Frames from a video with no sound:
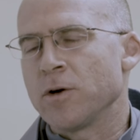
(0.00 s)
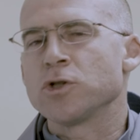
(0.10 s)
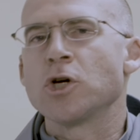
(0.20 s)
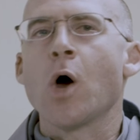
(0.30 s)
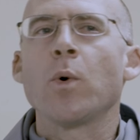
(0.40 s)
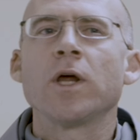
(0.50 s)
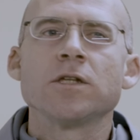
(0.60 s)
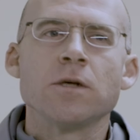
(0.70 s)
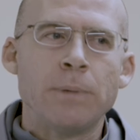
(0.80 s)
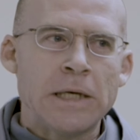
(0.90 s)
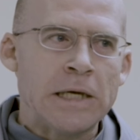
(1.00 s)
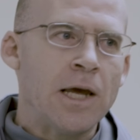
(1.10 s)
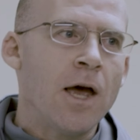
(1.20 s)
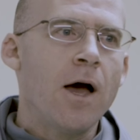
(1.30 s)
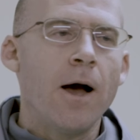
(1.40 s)
There's going to
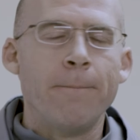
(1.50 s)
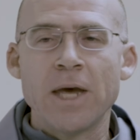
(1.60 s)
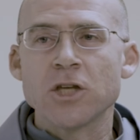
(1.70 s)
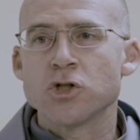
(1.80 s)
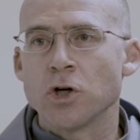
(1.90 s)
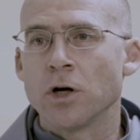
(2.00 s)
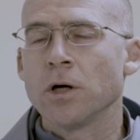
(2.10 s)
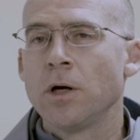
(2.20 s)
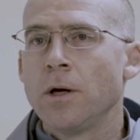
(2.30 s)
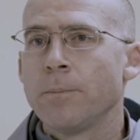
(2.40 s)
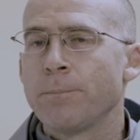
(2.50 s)
be a mixture,